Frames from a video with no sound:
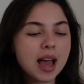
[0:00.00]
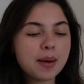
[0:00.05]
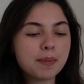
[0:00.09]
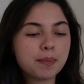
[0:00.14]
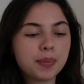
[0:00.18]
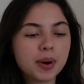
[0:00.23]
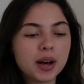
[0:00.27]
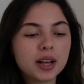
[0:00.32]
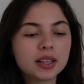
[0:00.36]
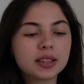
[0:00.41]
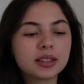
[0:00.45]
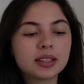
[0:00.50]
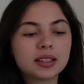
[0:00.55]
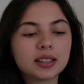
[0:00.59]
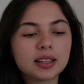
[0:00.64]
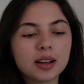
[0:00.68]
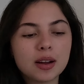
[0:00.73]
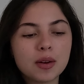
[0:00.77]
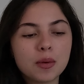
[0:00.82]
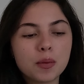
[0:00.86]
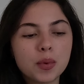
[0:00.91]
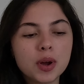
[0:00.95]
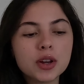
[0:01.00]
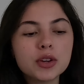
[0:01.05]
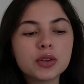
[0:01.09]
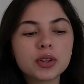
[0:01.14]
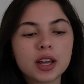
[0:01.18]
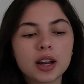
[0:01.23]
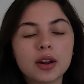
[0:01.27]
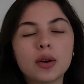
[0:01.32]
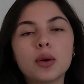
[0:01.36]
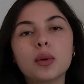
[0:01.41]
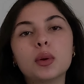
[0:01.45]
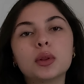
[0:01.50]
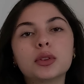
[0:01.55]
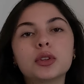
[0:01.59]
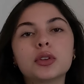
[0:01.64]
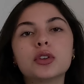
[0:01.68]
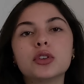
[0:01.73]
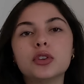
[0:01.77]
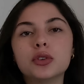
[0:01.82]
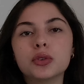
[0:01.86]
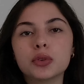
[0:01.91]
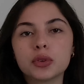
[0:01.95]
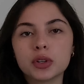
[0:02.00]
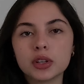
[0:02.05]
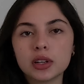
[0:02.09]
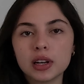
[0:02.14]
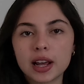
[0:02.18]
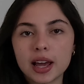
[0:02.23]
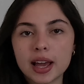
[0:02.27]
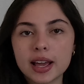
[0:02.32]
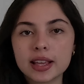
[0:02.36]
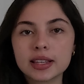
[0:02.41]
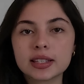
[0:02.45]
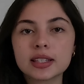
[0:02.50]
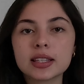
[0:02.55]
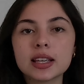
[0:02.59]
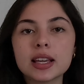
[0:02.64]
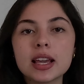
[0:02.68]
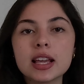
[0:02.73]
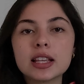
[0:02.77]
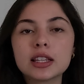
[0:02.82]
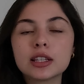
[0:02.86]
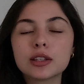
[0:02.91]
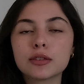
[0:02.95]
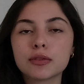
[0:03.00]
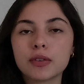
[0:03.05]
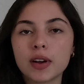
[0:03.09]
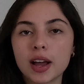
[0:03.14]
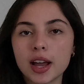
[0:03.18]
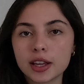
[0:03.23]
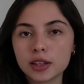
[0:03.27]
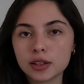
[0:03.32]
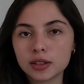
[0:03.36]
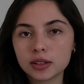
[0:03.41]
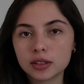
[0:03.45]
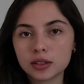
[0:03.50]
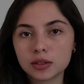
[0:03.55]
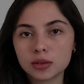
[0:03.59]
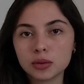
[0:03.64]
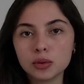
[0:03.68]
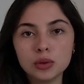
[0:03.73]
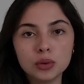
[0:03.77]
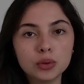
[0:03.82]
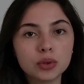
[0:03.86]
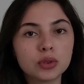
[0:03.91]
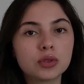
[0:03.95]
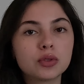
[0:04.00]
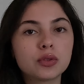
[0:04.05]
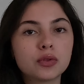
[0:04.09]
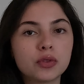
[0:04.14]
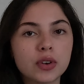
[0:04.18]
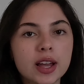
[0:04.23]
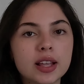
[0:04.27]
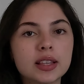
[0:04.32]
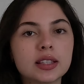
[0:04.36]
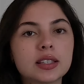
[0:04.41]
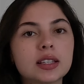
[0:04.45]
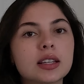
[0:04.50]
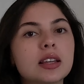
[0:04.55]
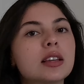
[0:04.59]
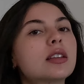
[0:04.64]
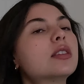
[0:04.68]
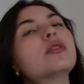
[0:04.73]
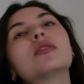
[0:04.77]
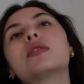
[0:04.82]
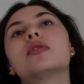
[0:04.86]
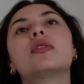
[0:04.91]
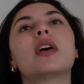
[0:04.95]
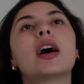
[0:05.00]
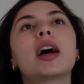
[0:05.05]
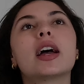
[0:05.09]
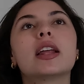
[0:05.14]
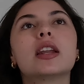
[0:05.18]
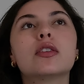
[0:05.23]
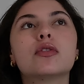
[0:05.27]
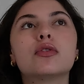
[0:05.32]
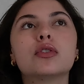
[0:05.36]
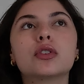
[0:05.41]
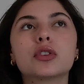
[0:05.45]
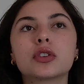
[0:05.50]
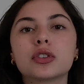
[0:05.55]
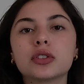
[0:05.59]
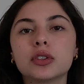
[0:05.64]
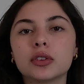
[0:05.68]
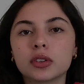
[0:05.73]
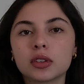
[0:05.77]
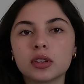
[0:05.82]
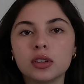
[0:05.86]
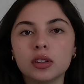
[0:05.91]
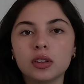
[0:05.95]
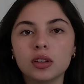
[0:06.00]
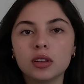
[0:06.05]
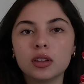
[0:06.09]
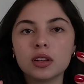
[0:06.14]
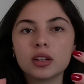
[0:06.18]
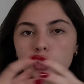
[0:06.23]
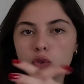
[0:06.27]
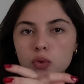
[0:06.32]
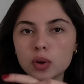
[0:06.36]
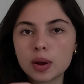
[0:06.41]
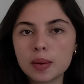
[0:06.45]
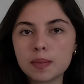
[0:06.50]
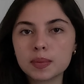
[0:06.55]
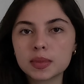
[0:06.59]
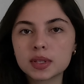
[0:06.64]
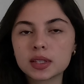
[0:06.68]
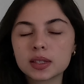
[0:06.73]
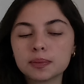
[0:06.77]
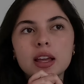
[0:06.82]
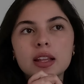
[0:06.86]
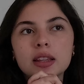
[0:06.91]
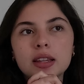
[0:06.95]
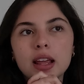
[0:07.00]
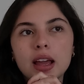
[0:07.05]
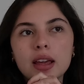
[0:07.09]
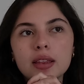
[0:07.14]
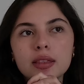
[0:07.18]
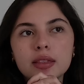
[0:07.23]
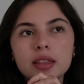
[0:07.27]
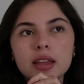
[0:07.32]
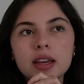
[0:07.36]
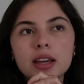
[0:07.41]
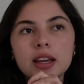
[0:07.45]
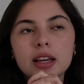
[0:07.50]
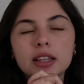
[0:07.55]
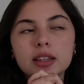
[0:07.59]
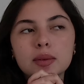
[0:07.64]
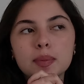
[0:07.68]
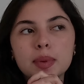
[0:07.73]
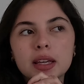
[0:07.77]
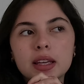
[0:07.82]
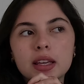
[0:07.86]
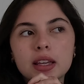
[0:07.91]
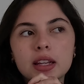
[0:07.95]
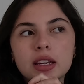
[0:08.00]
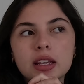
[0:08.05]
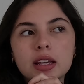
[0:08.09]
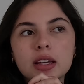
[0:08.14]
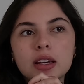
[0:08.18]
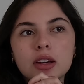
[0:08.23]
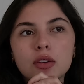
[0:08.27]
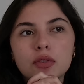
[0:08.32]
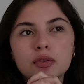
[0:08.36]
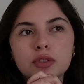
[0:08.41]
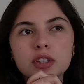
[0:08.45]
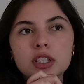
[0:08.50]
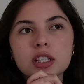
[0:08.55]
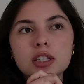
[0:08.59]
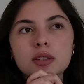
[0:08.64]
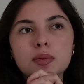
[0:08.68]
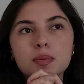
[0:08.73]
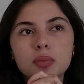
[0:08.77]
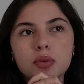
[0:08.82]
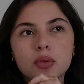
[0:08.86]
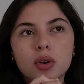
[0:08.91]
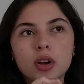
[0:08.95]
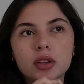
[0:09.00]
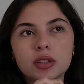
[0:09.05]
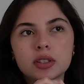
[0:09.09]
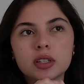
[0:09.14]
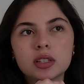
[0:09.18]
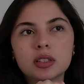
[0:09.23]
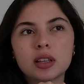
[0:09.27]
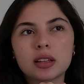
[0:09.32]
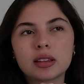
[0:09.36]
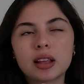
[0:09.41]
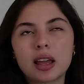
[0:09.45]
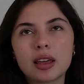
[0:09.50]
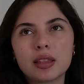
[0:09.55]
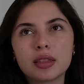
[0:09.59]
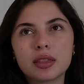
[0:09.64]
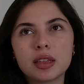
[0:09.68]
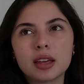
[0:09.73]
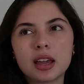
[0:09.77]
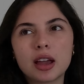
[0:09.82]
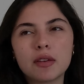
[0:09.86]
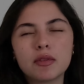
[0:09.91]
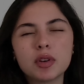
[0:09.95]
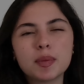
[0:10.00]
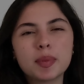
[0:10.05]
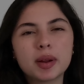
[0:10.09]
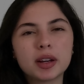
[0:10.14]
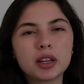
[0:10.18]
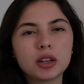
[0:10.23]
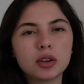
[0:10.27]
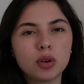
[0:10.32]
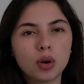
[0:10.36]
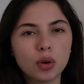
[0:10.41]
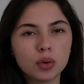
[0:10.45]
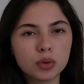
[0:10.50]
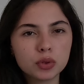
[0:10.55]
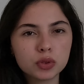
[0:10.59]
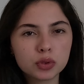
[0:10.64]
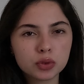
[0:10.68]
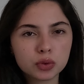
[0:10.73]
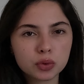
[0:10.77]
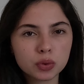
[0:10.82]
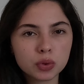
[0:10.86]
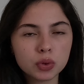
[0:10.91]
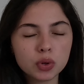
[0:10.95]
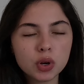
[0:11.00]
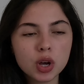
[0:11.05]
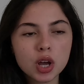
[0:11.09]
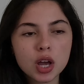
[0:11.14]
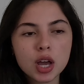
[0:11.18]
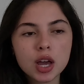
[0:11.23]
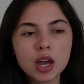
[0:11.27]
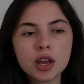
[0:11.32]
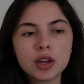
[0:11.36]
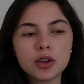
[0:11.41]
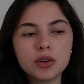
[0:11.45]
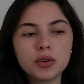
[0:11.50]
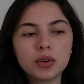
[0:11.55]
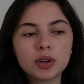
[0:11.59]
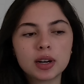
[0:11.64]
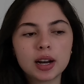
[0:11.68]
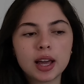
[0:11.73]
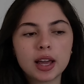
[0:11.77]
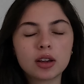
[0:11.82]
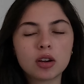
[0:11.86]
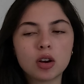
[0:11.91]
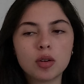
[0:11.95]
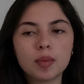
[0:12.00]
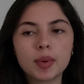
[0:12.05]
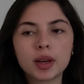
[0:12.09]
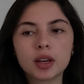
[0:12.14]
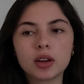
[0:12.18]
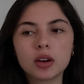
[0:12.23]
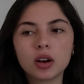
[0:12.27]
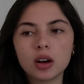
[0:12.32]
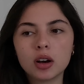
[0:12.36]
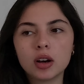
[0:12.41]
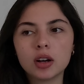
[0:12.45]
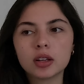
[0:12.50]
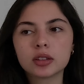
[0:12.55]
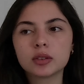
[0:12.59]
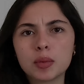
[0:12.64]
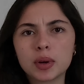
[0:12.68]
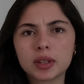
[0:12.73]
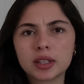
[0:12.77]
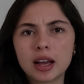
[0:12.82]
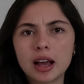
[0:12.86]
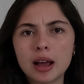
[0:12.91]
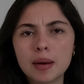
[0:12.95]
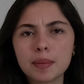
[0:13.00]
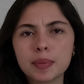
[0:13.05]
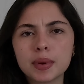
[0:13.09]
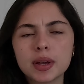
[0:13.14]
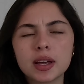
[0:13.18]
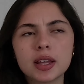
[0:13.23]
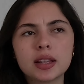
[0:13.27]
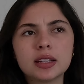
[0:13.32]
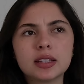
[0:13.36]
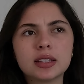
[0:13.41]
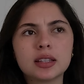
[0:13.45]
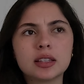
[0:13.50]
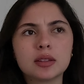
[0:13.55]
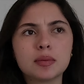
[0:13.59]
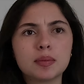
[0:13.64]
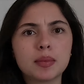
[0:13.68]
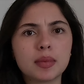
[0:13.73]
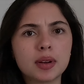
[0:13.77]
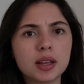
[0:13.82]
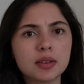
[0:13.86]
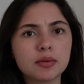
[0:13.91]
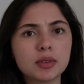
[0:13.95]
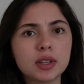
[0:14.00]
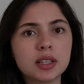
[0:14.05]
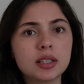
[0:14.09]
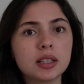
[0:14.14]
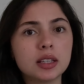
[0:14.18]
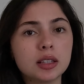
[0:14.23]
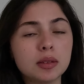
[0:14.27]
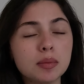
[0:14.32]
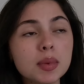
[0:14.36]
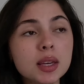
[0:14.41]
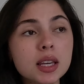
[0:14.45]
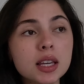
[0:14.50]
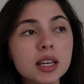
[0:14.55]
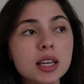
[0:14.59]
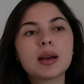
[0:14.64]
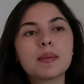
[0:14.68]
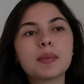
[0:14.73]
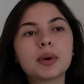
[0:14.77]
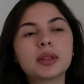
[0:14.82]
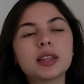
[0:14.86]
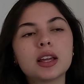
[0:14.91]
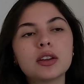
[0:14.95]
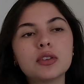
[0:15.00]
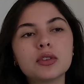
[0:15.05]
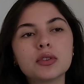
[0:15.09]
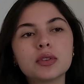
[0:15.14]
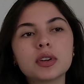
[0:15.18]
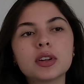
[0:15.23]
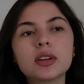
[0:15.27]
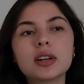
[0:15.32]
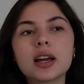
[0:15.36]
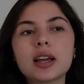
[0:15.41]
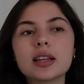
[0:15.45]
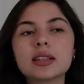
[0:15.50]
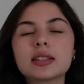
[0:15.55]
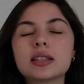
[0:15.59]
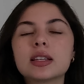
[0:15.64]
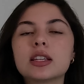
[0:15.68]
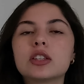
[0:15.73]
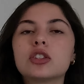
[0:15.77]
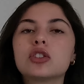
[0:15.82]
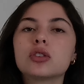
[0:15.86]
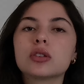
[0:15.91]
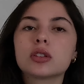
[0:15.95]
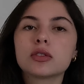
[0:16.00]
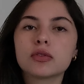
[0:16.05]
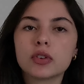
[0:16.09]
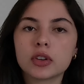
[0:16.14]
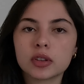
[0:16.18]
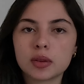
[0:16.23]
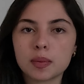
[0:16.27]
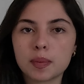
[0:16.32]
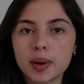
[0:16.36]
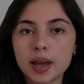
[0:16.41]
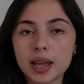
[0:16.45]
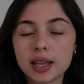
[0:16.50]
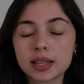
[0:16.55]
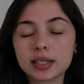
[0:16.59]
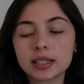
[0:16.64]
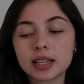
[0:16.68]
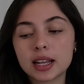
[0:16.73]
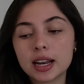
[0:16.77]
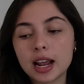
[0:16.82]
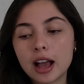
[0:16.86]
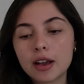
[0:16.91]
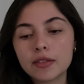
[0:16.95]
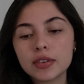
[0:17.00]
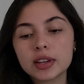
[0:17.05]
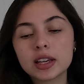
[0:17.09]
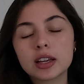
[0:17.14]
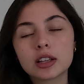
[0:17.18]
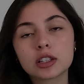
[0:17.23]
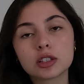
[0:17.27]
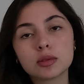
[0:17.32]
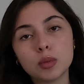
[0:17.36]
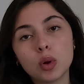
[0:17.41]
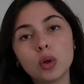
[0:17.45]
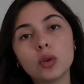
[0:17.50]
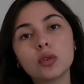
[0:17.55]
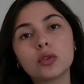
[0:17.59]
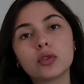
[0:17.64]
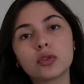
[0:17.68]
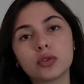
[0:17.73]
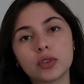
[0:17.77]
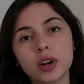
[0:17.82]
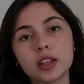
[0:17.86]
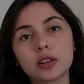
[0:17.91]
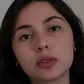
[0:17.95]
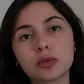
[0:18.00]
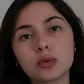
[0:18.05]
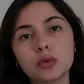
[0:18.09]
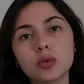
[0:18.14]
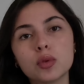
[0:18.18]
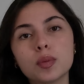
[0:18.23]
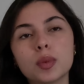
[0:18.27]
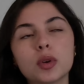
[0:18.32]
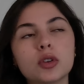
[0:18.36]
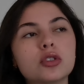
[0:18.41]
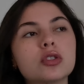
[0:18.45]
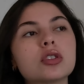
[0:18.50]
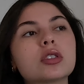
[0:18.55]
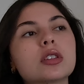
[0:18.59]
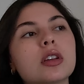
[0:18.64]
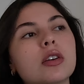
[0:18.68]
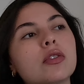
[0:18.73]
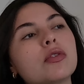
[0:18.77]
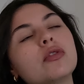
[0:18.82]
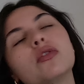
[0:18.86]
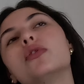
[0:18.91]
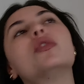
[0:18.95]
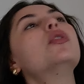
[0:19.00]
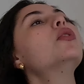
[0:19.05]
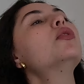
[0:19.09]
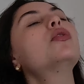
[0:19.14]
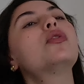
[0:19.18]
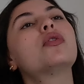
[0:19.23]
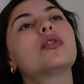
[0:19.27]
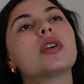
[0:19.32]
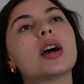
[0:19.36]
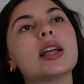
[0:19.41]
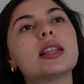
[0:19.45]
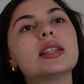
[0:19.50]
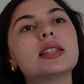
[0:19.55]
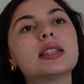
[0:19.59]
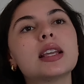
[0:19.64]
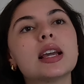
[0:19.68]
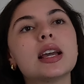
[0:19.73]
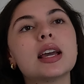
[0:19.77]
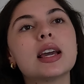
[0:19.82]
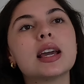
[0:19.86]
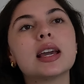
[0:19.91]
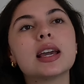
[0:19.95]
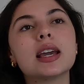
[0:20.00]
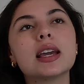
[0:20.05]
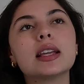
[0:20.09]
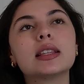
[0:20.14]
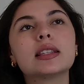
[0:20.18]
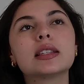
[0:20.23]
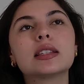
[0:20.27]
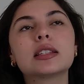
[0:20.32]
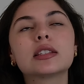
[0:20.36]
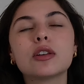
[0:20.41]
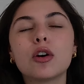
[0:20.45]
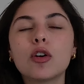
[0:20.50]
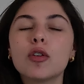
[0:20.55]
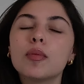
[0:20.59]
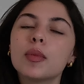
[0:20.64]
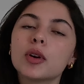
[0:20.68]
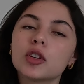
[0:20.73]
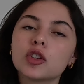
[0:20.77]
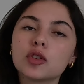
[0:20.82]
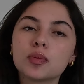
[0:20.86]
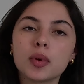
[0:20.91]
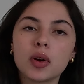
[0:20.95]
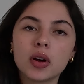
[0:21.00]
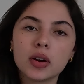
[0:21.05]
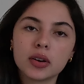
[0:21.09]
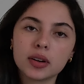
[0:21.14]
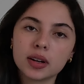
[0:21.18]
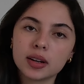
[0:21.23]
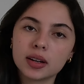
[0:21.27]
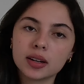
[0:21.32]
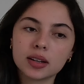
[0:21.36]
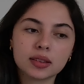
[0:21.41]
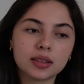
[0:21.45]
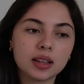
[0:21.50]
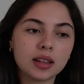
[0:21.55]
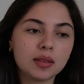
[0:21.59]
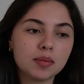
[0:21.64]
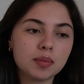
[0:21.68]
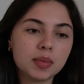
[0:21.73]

But when you get older, you realize it's fine to lose friends. It's fine if your circle shrinks. And I think at the beginning of this process that I think everybody goes through, you're like, oh my God, what happened? Is it me? But then you realize it's just for the best. And having a small friend group or just a few friends, it's so much better than